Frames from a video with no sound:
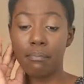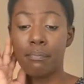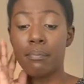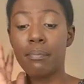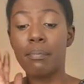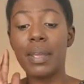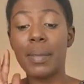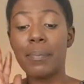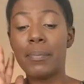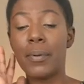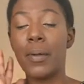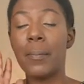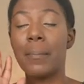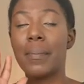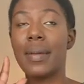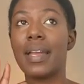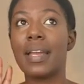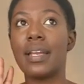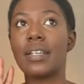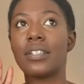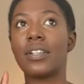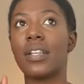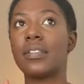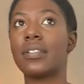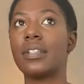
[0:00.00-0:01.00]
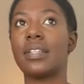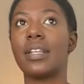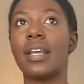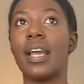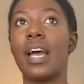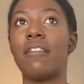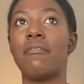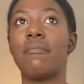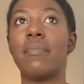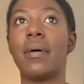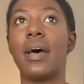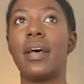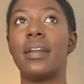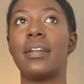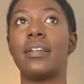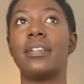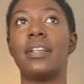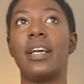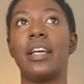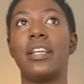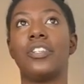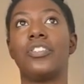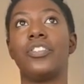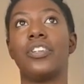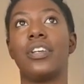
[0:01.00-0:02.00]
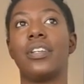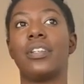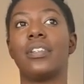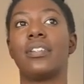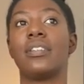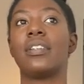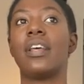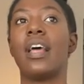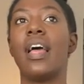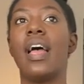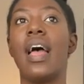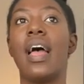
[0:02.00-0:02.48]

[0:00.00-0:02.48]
People may, it's not that they have bad intentions.